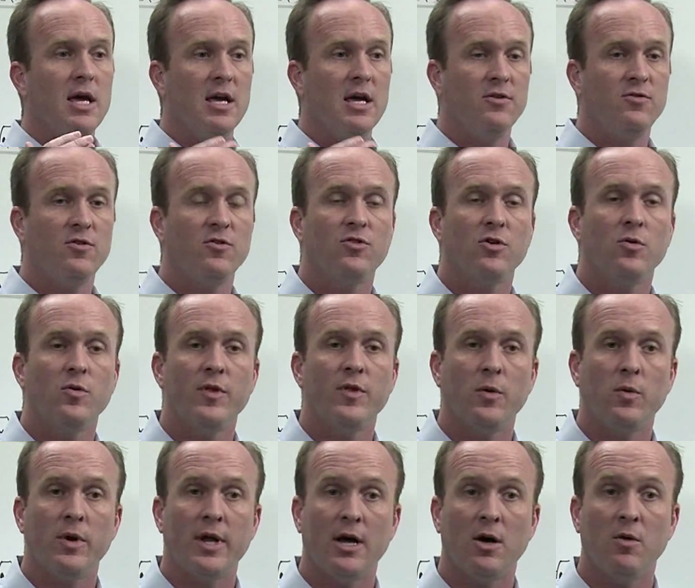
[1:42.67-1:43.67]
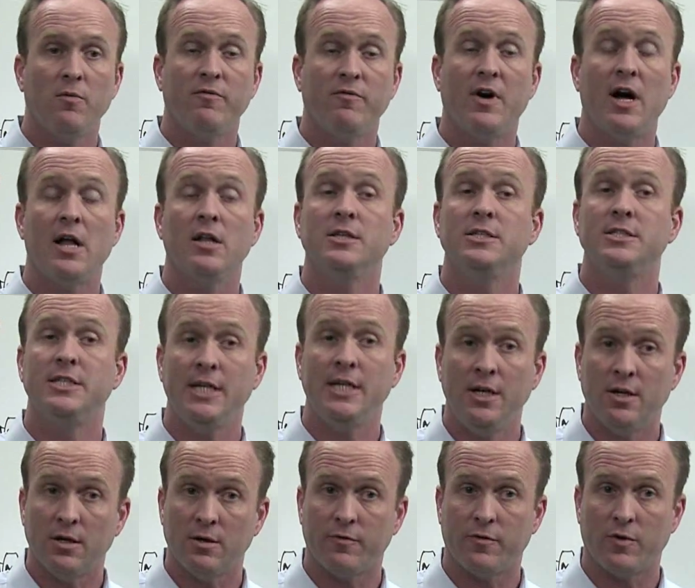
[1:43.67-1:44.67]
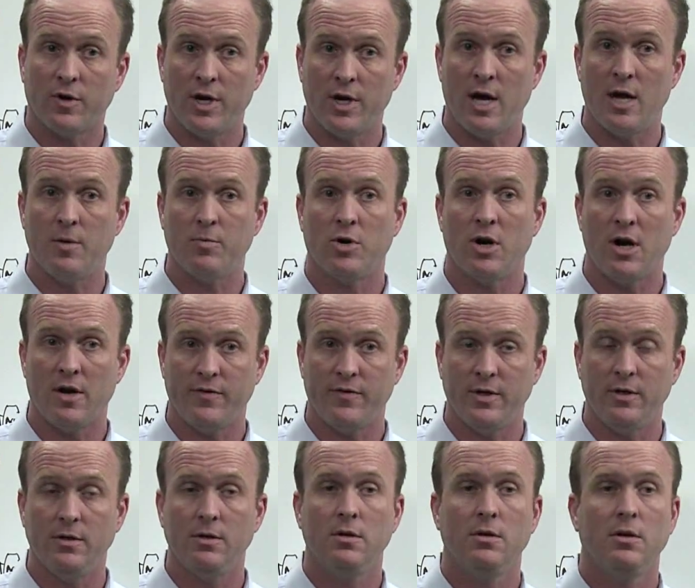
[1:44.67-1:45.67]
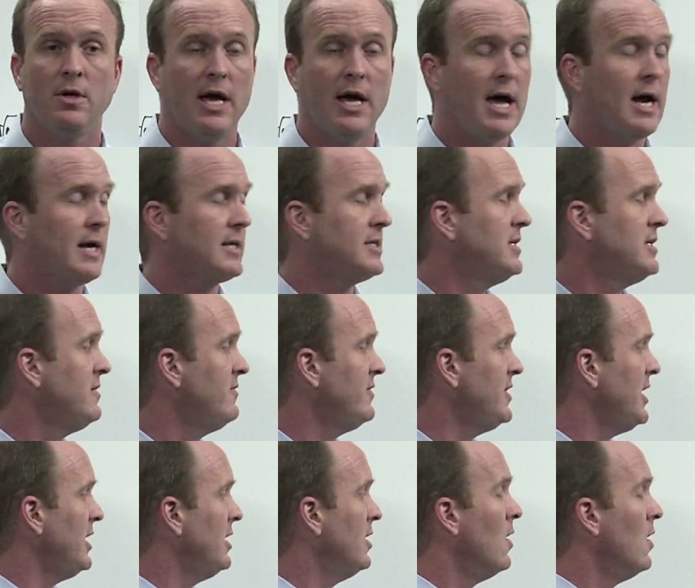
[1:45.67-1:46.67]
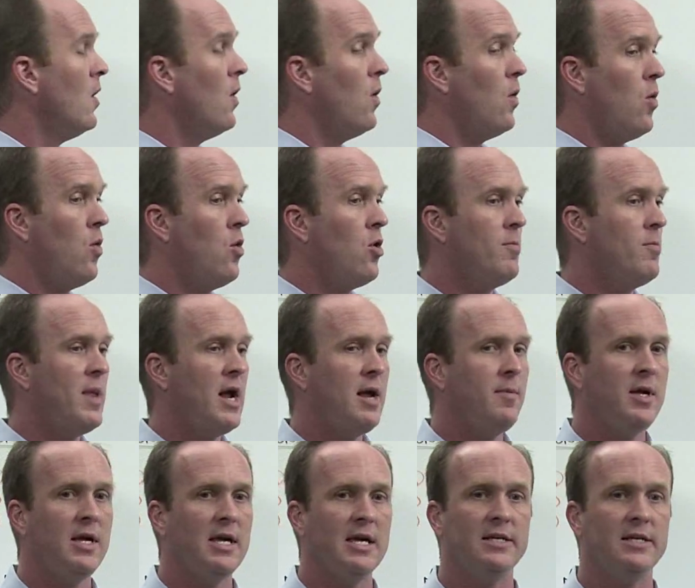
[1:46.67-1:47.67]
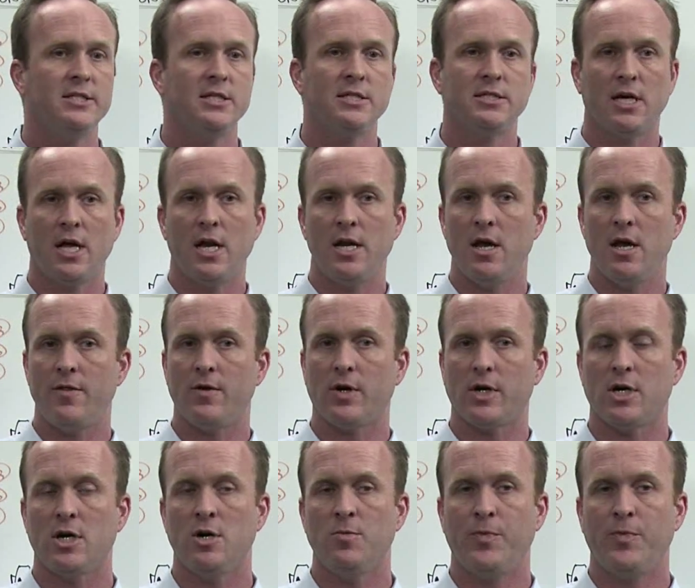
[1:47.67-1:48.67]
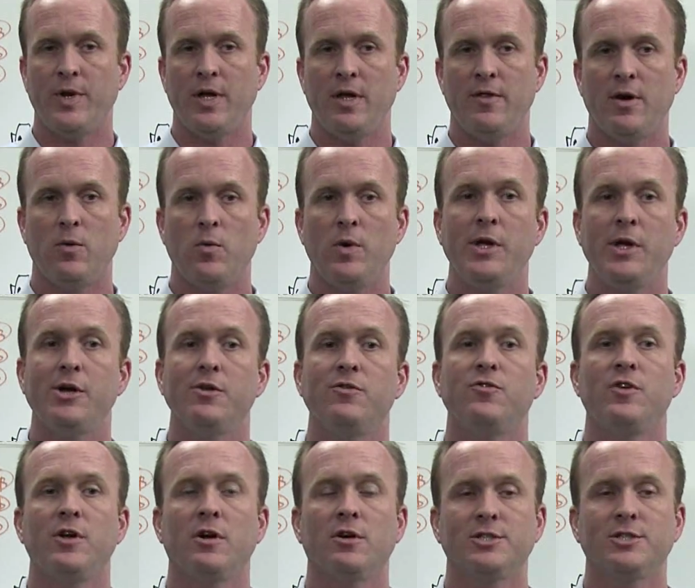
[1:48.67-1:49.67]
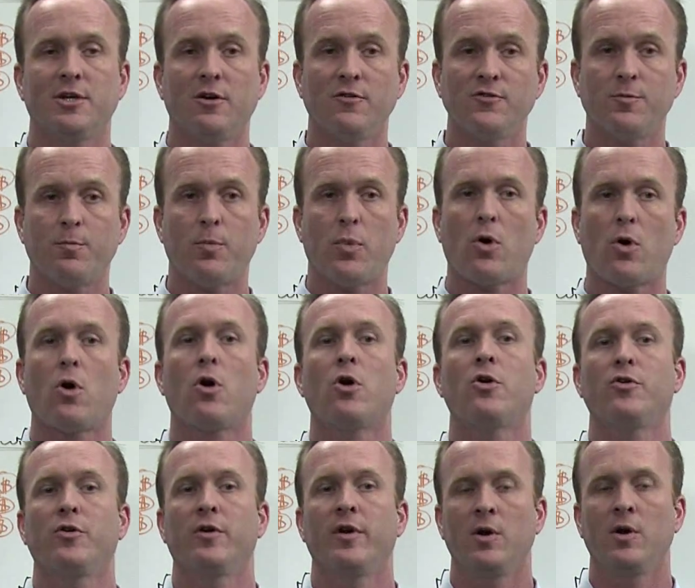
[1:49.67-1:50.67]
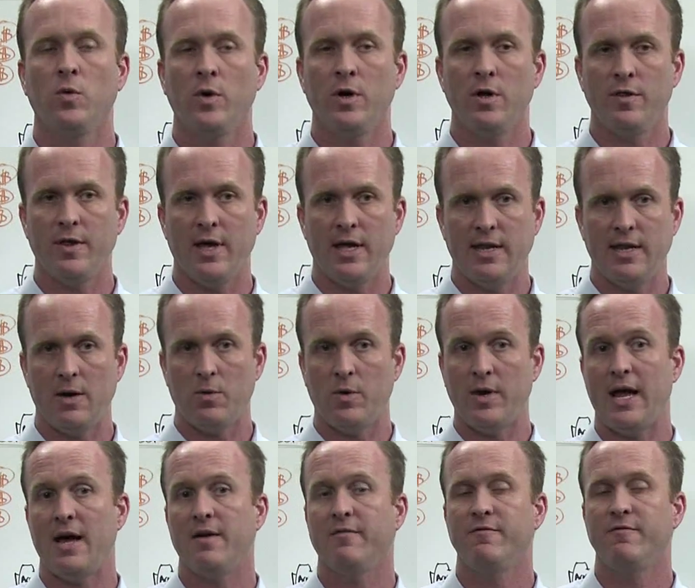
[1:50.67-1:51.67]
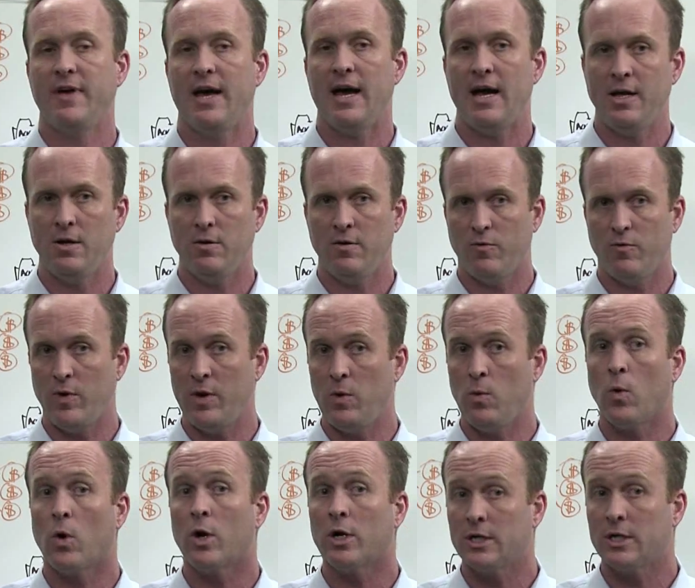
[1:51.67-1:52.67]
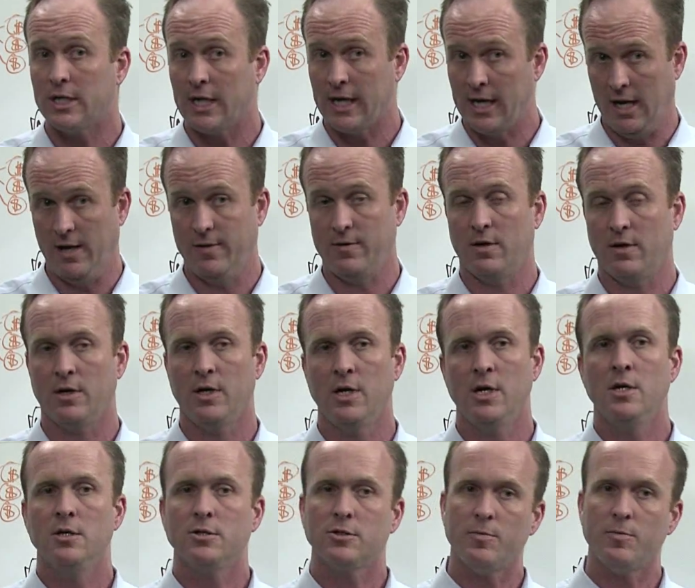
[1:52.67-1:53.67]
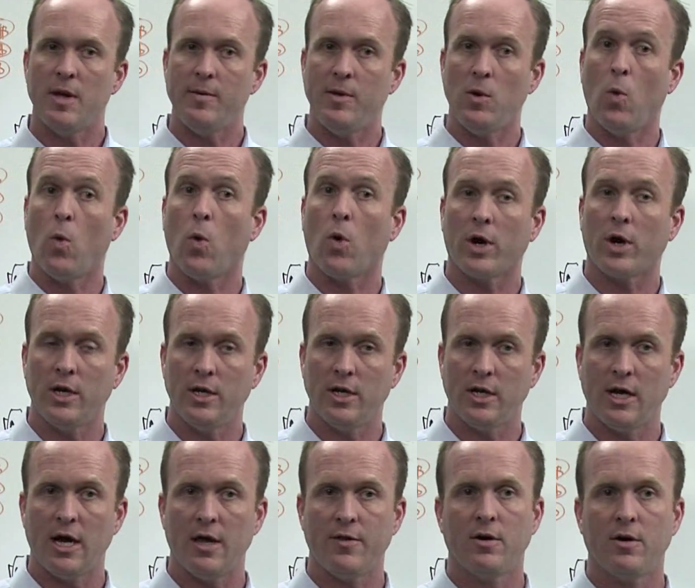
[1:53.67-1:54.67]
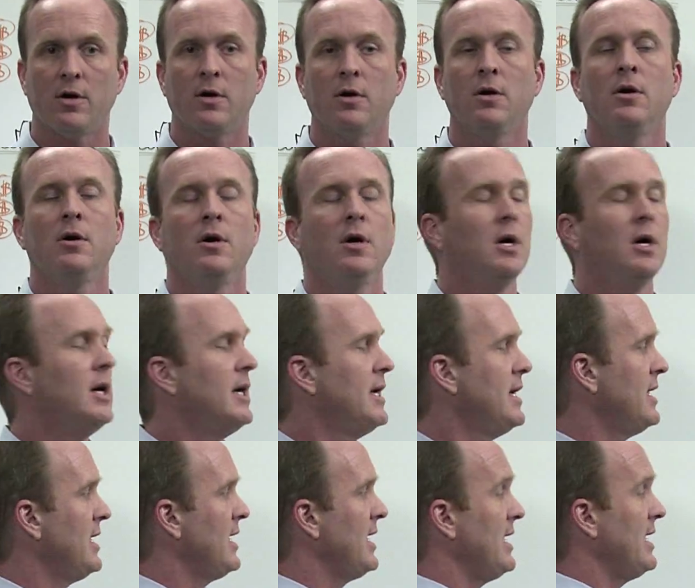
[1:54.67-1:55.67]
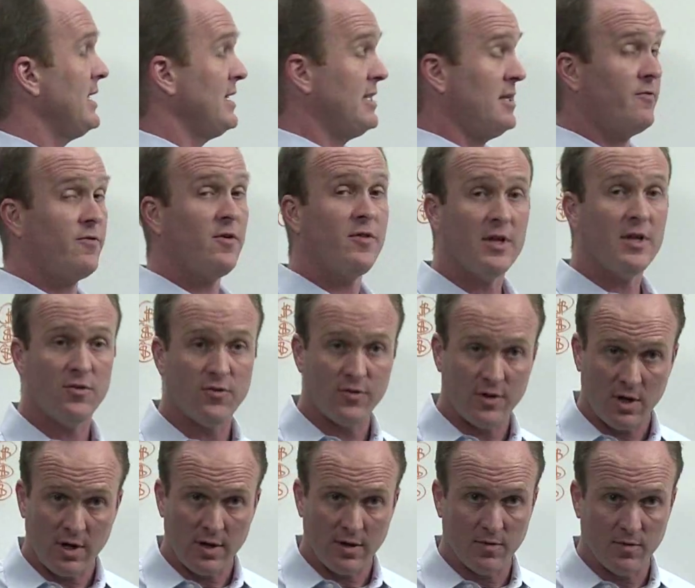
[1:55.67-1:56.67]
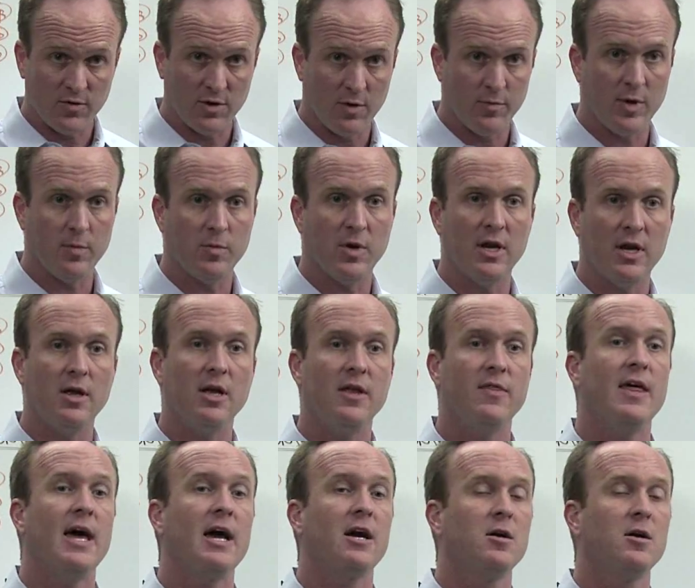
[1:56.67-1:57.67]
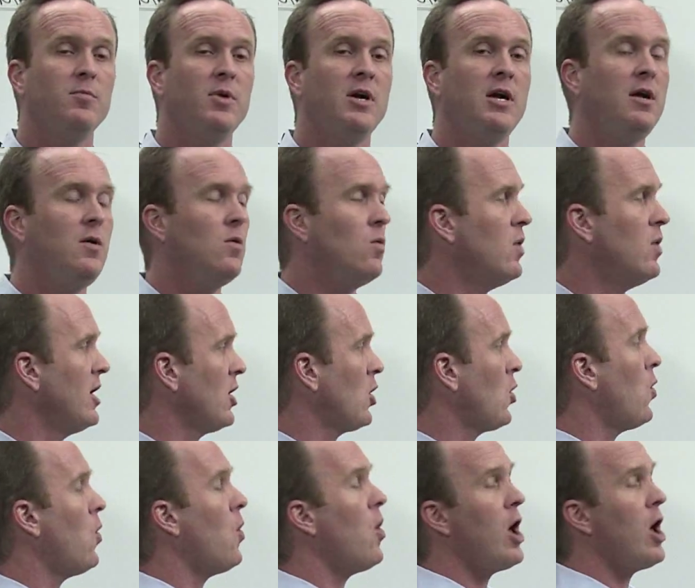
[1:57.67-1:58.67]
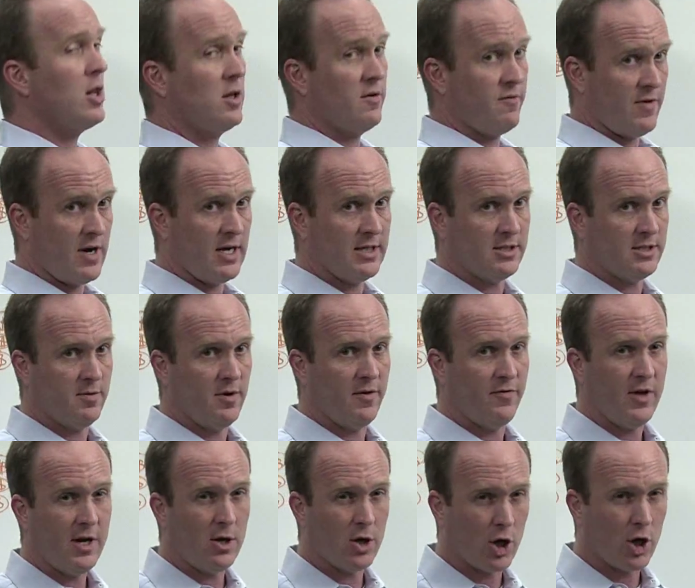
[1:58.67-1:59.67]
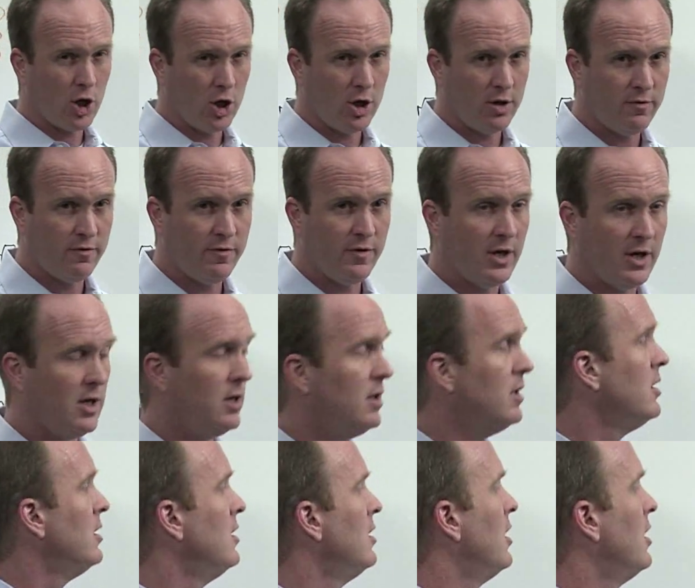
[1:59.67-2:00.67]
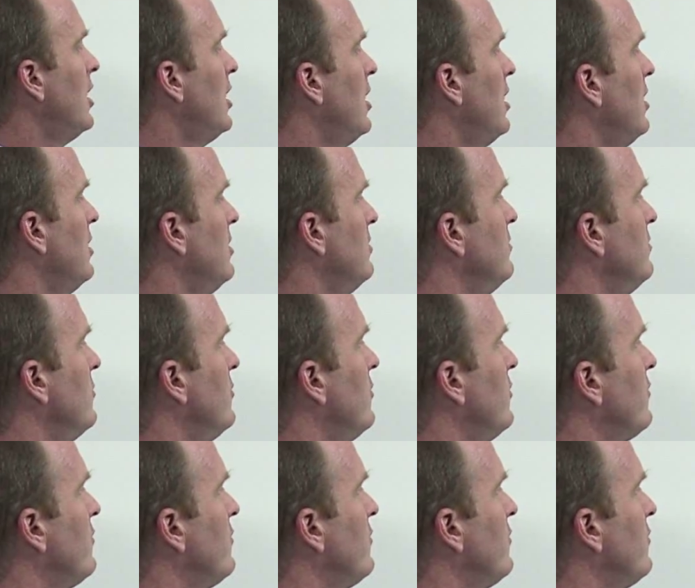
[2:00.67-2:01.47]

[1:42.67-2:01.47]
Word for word: is this someone that would help volunteer for a nonprofit activity? Or maybe is this another company that we could see ourselves partnering with and that would have value if we work together? So maybe working together, different than selling them something, but that could be what qualifies them if they are a good fit for